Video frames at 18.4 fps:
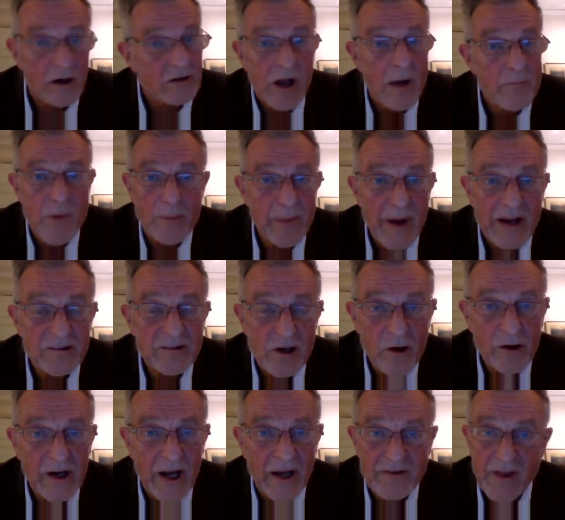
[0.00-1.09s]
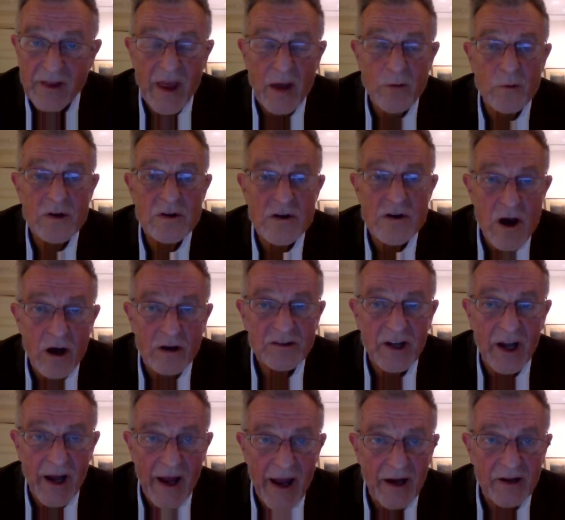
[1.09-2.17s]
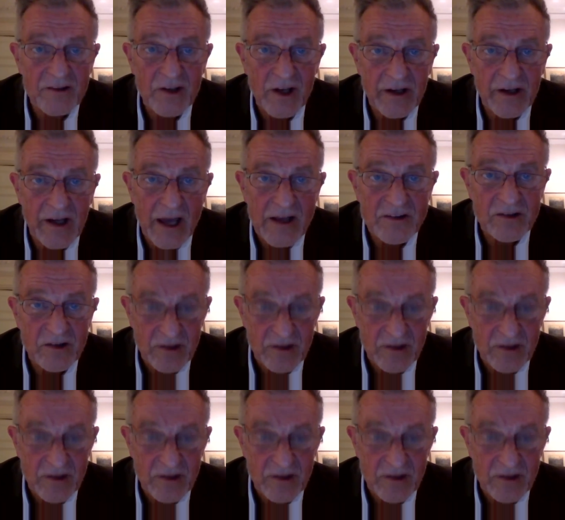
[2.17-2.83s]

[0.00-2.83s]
prepared to look at, that they would not act against